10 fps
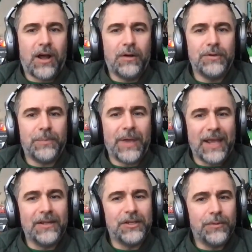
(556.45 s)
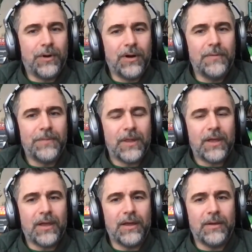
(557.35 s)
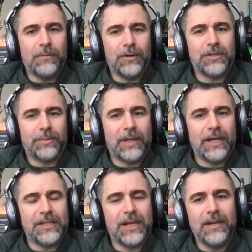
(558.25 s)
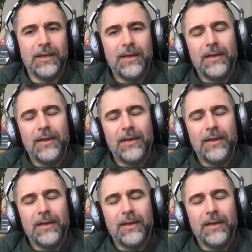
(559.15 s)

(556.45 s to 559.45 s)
how dependent you are um, on supply chain.